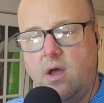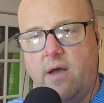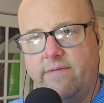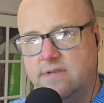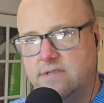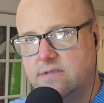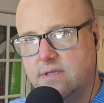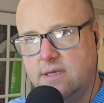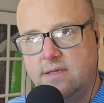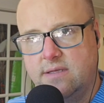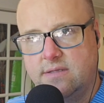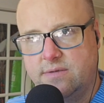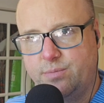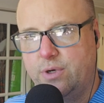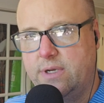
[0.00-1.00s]
obviously
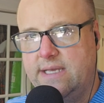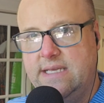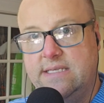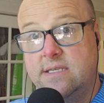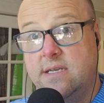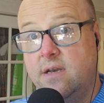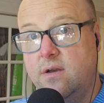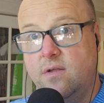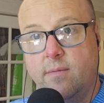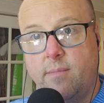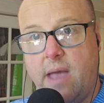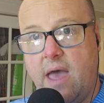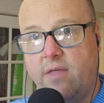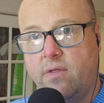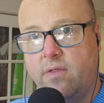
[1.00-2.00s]
it's pretty easy to do the
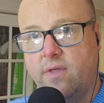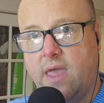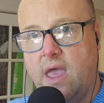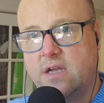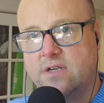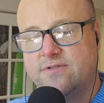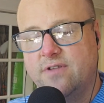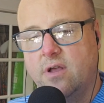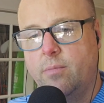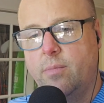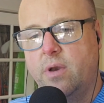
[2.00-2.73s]
math on the cash flow.